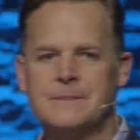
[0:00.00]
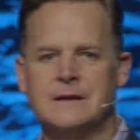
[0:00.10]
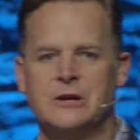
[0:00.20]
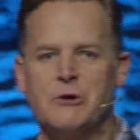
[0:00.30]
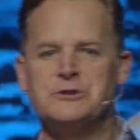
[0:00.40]

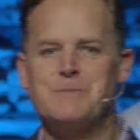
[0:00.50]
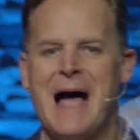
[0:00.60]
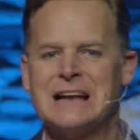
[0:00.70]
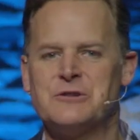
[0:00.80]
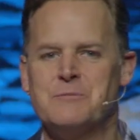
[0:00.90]
It goes
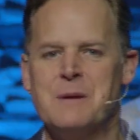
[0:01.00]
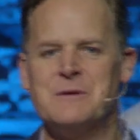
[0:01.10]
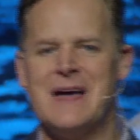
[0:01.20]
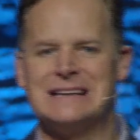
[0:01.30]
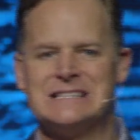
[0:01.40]
back to, remember
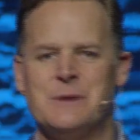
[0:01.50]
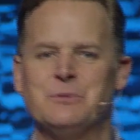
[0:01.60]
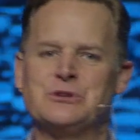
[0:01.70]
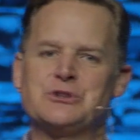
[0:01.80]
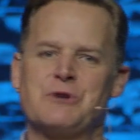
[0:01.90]
that
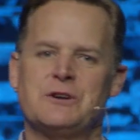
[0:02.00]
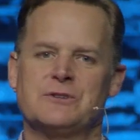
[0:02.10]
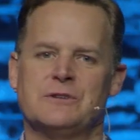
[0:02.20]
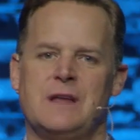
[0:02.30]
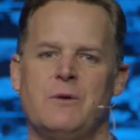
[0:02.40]
temple
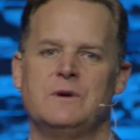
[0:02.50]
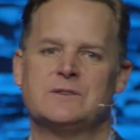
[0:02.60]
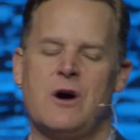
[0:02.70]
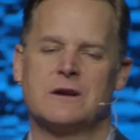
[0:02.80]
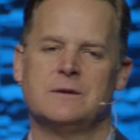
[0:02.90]
structure that we
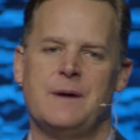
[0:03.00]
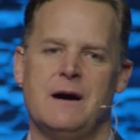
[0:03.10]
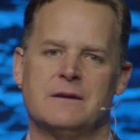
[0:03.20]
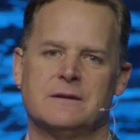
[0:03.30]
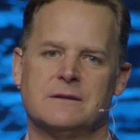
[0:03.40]
talked
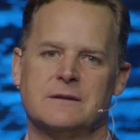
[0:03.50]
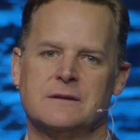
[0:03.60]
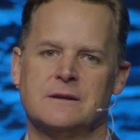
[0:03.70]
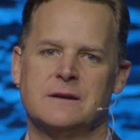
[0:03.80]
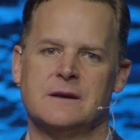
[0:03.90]
about.
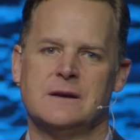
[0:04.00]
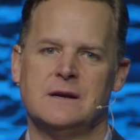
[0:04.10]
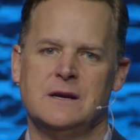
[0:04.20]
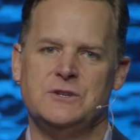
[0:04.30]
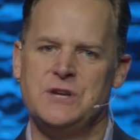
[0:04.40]

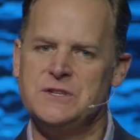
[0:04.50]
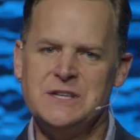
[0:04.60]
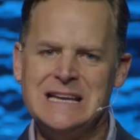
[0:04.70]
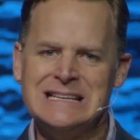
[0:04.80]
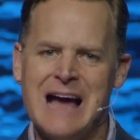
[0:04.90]
Jesus
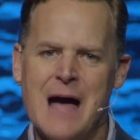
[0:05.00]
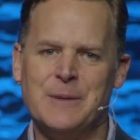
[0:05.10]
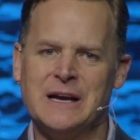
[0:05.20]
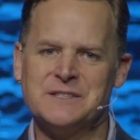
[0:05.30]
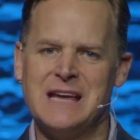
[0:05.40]
didn't die
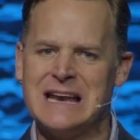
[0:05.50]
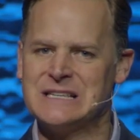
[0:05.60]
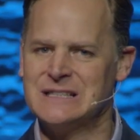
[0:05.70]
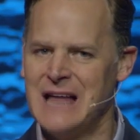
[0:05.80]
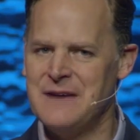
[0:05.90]
because he had
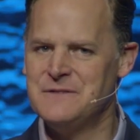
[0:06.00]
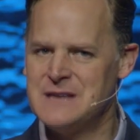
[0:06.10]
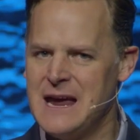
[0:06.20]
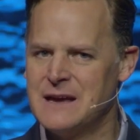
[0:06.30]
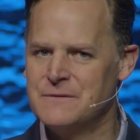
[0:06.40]
his life
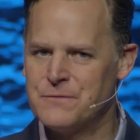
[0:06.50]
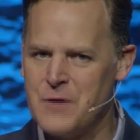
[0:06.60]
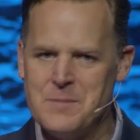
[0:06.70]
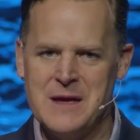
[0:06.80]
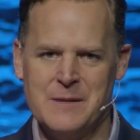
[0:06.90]
taken
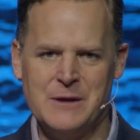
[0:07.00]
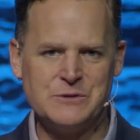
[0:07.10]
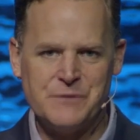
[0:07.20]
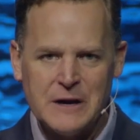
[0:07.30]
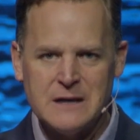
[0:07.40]
from him. He
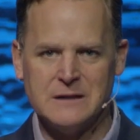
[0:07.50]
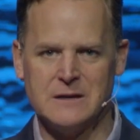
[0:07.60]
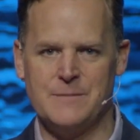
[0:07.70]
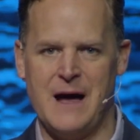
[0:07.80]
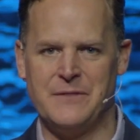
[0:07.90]
was very clear
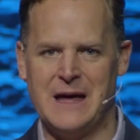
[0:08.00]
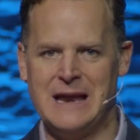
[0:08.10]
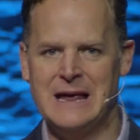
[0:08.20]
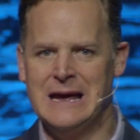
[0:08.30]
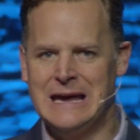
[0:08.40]
about
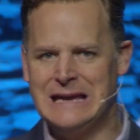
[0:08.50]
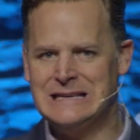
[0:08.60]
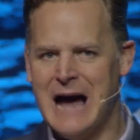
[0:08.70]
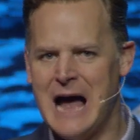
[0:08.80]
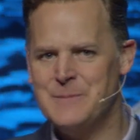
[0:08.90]
that. He
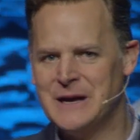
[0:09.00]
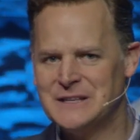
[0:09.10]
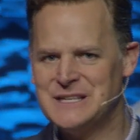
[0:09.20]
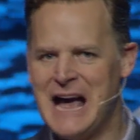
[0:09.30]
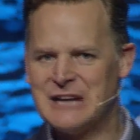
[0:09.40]
died
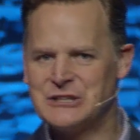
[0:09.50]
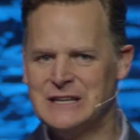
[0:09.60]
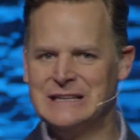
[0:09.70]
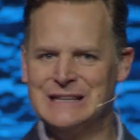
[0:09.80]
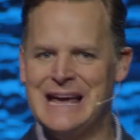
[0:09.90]
because he
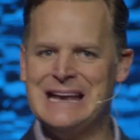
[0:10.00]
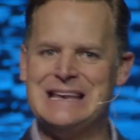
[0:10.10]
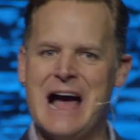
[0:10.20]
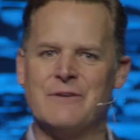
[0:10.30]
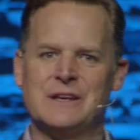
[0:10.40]
actually laid
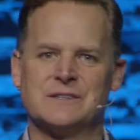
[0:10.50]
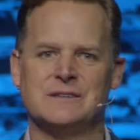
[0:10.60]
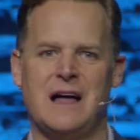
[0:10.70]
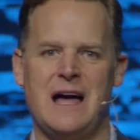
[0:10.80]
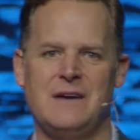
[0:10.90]
down his
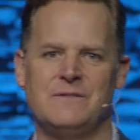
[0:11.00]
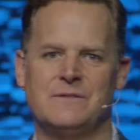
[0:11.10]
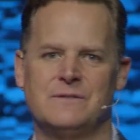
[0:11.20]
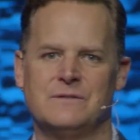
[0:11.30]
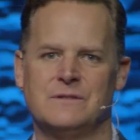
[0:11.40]

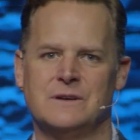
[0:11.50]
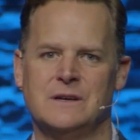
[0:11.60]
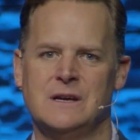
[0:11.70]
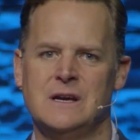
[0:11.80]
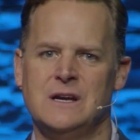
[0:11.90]
life.
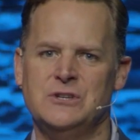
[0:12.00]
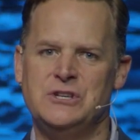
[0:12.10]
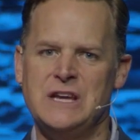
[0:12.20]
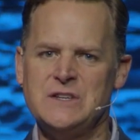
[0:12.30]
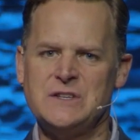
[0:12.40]

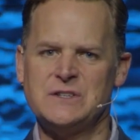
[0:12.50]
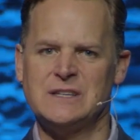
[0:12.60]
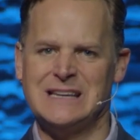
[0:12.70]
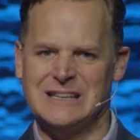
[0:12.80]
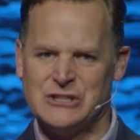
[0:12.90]
Jesus
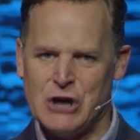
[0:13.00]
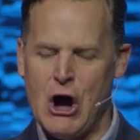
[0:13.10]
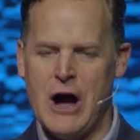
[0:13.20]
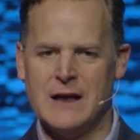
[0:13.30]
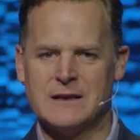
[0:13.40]

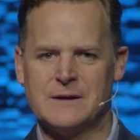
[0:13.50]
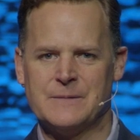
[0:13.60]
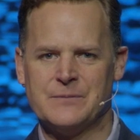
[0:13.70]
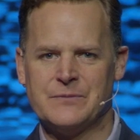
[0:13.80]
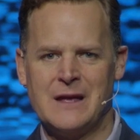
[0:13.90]
taught
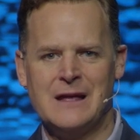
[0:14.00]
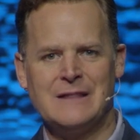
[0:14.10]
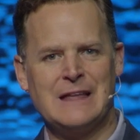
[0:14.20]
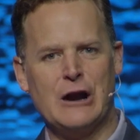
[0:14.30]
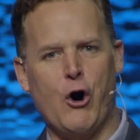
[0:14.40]

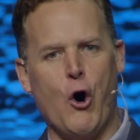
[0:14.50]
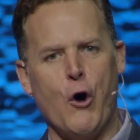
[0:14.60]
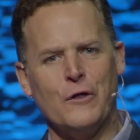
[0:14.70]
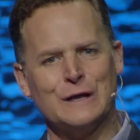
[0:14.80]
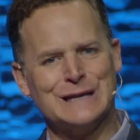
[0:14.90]
that
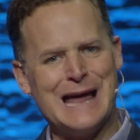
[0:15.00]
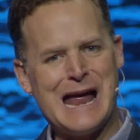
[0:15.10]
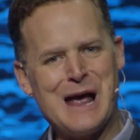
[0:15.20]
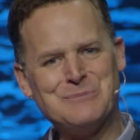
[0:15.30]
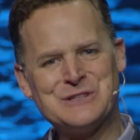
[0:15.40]
all the
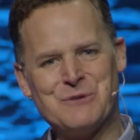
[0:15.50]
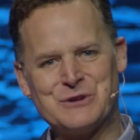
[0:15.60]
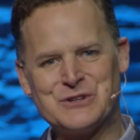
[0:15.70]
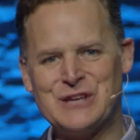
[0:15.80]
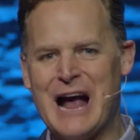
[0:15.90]
lambs that were
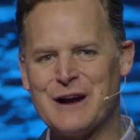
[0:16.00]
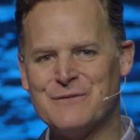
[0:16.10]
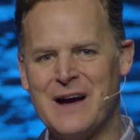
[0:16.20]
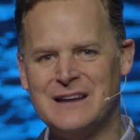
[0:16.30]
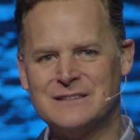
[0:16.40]

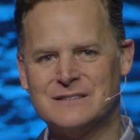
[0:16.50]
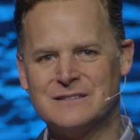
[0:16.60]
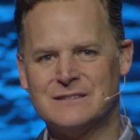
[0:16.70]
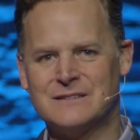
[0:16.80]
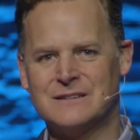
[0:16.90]

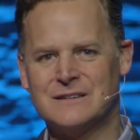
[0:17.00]
sacrificed